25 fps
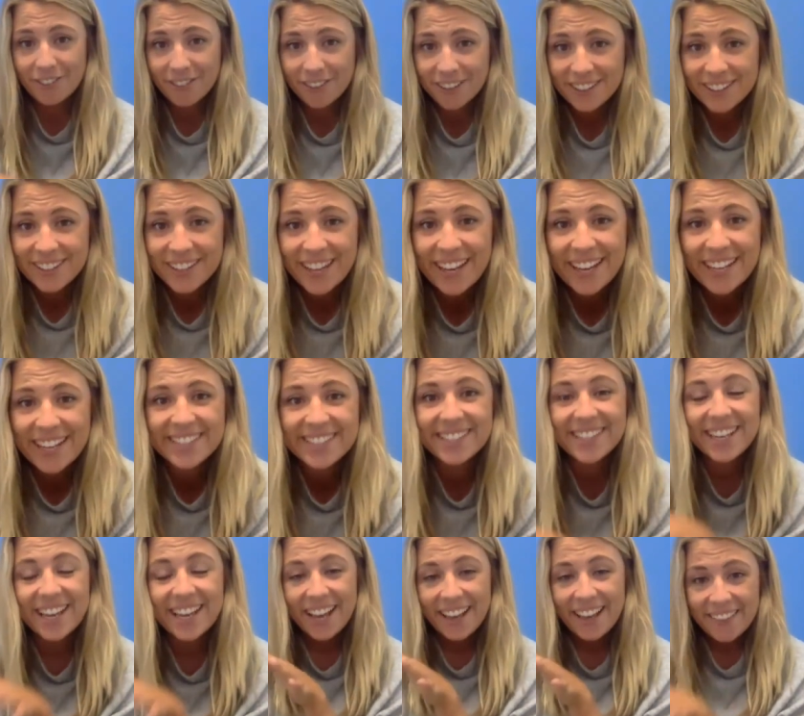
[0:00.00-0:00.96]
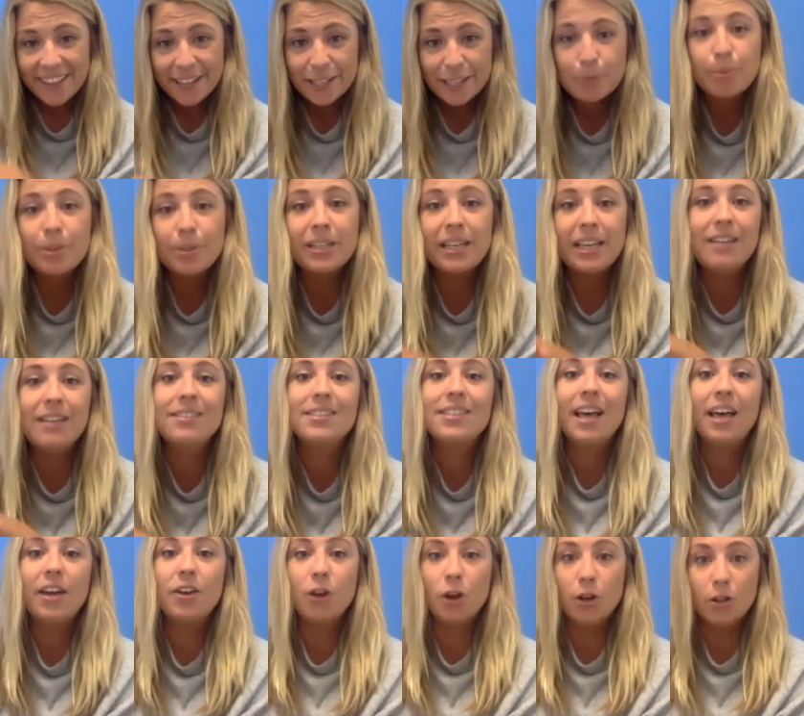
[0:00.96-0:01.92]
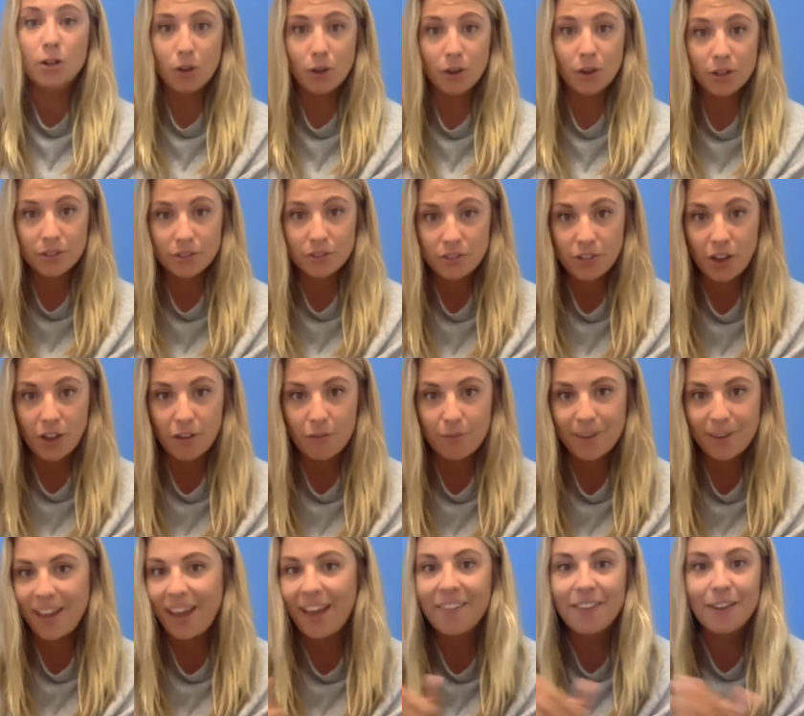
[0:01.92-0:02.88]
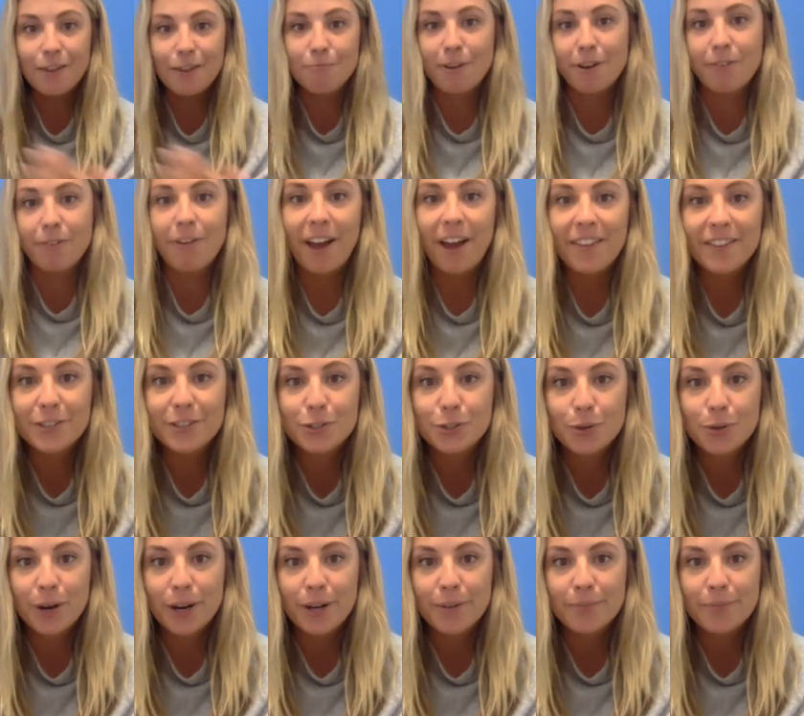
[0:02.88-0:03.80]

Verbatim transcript: release these beliefs that no longer serve me, and then rewrite the story.